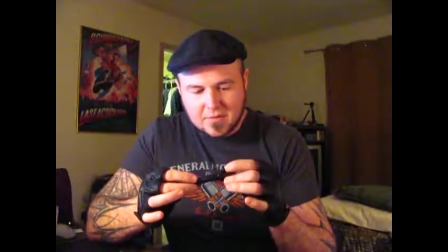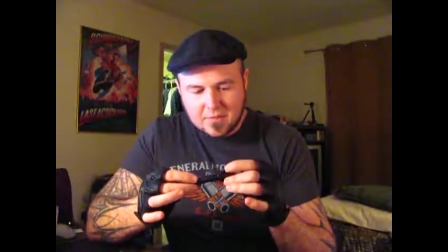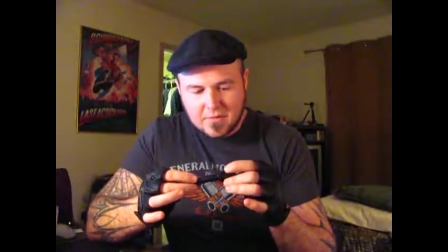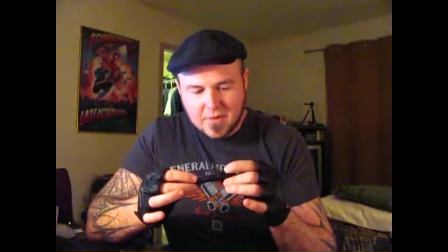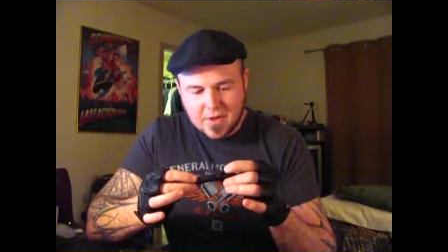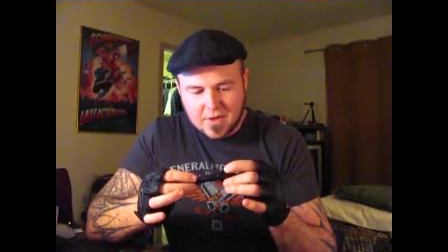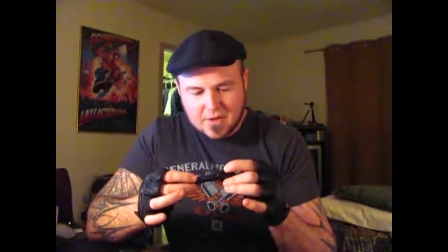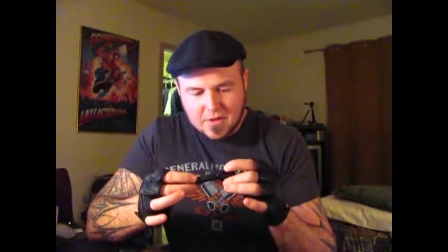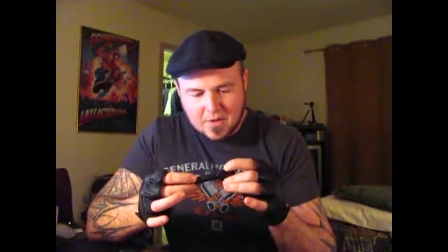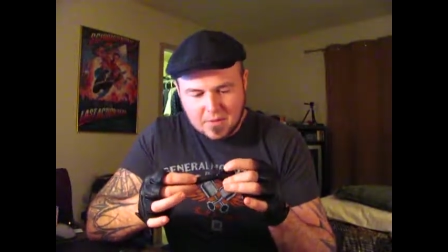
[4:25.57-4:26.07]

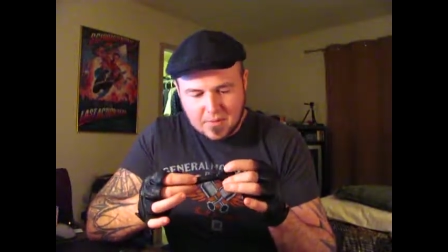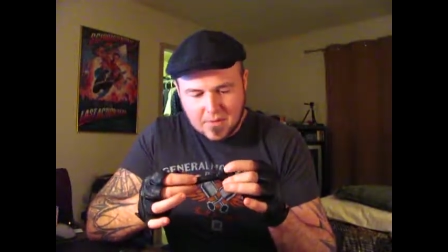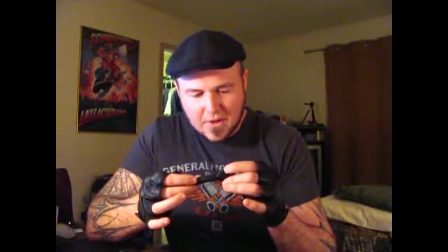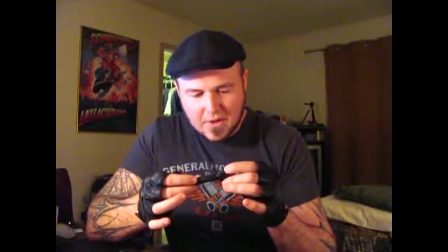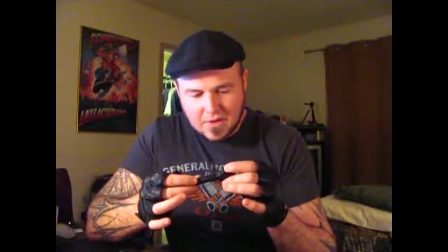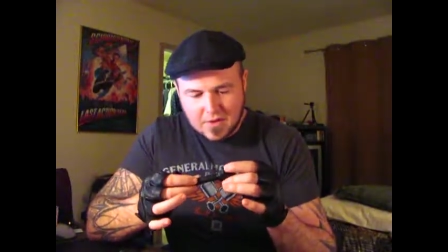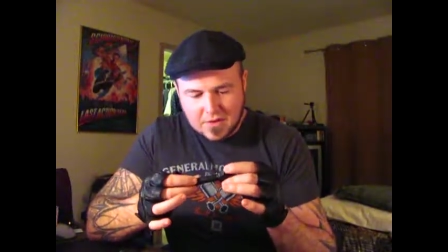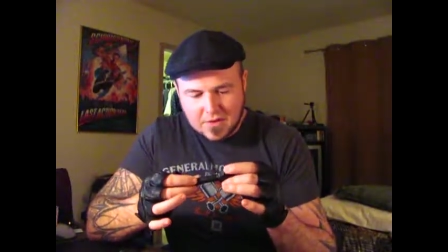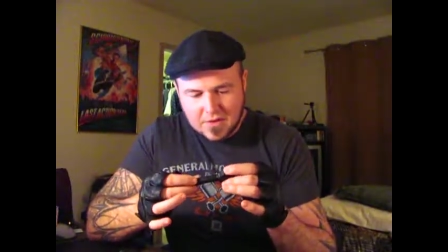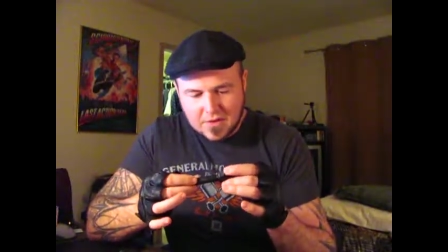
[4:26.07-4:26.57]
piece of
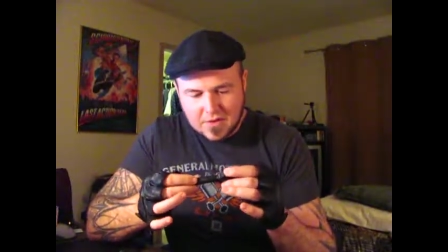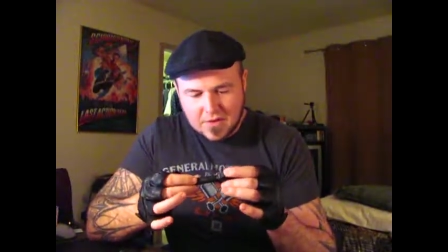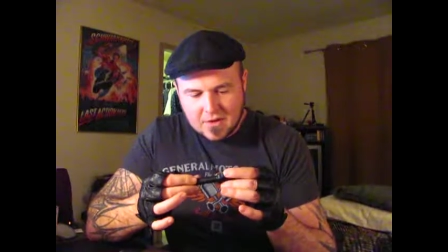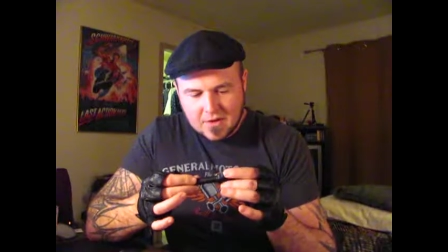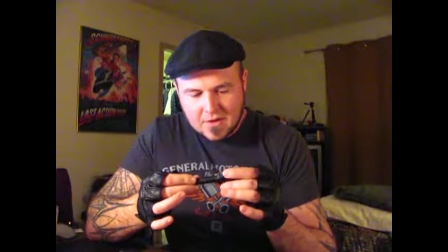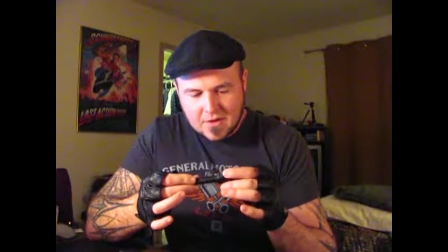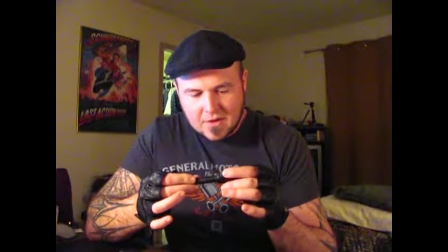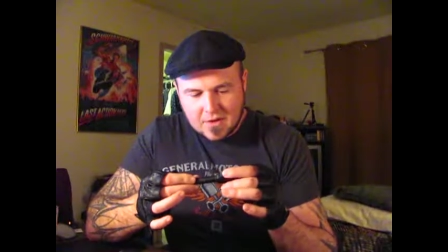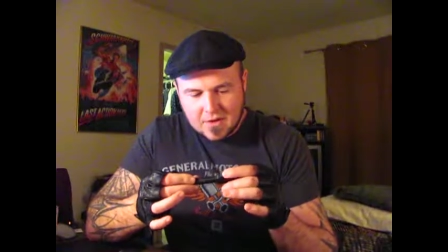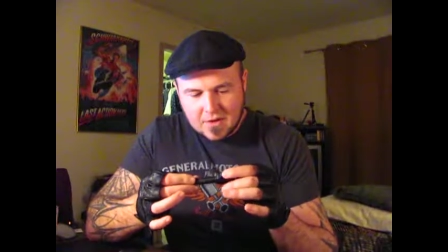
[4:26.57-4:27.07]
milled
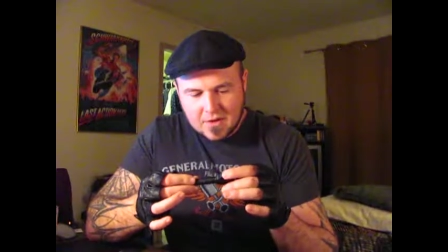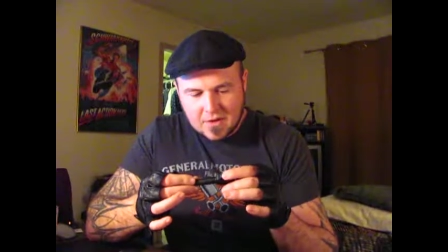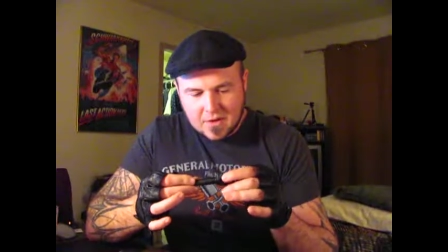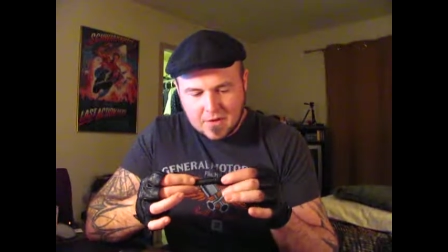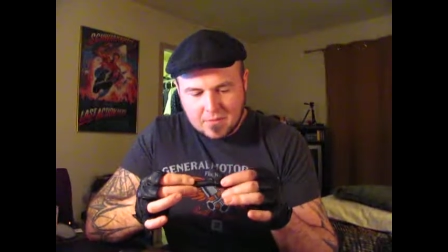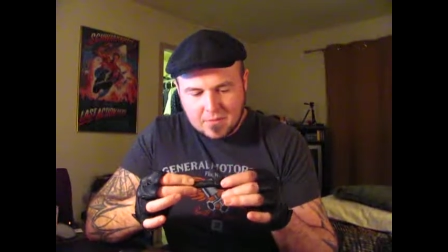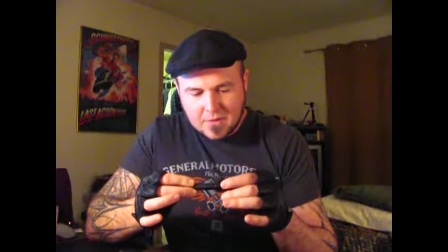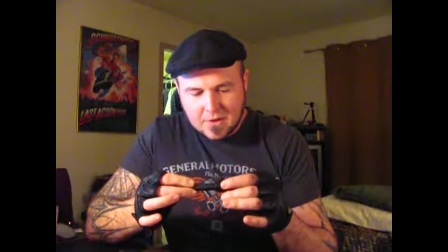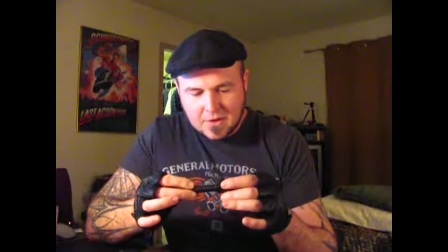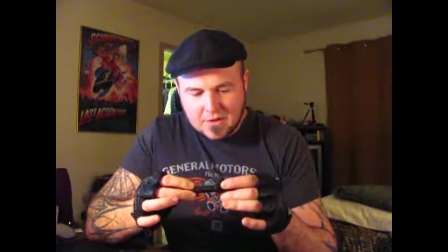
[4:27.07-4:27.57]

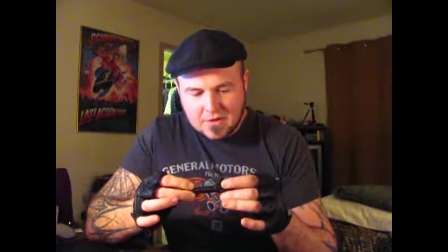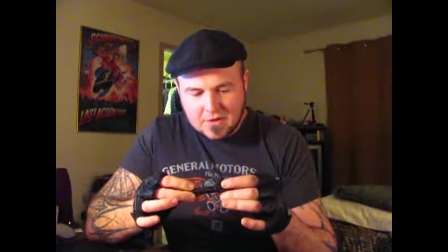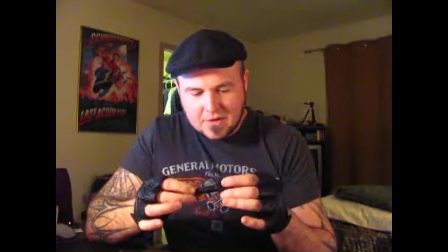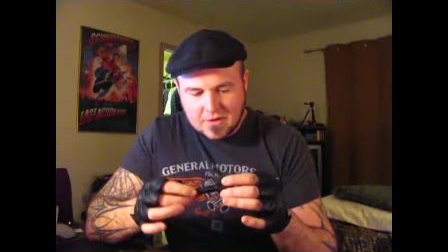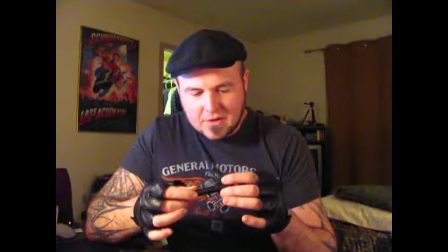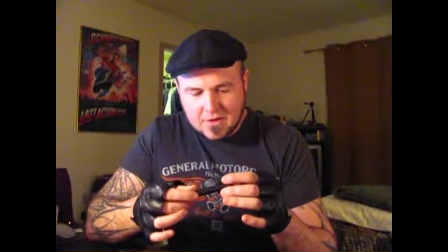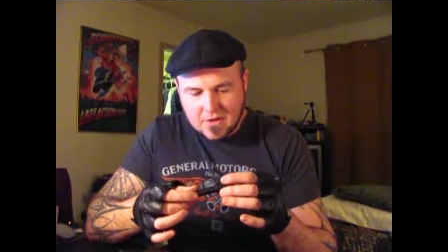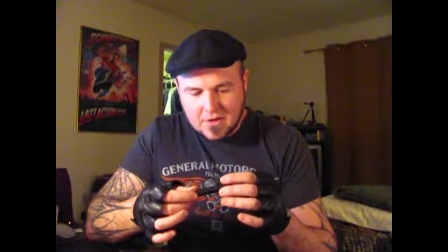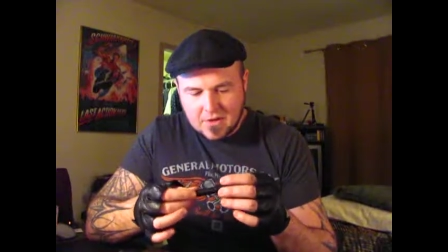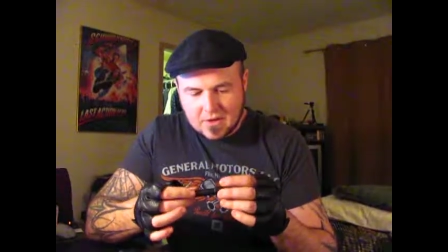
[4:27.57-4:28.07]

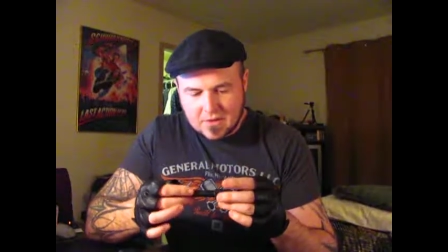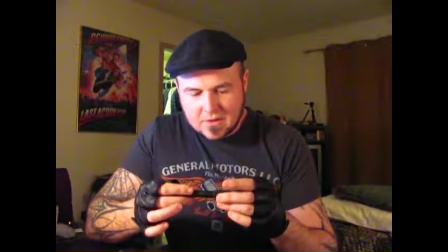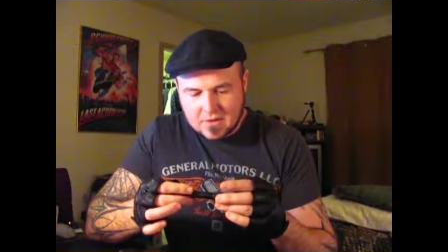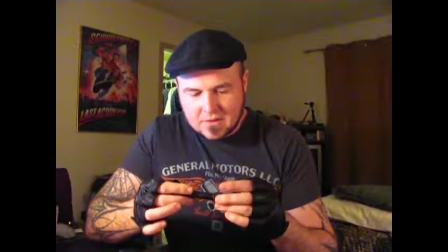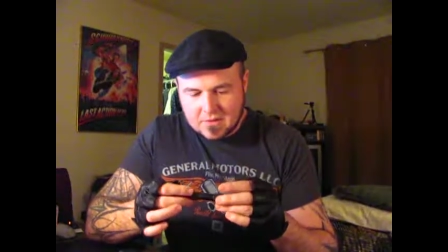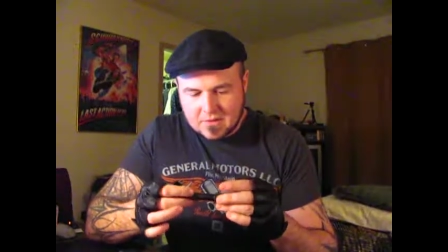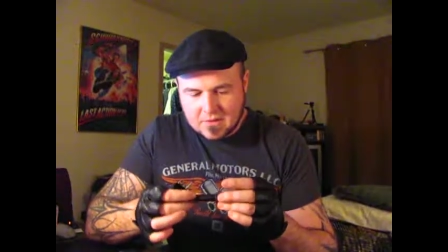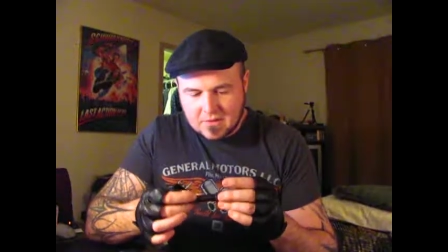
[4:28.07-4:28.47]
steel.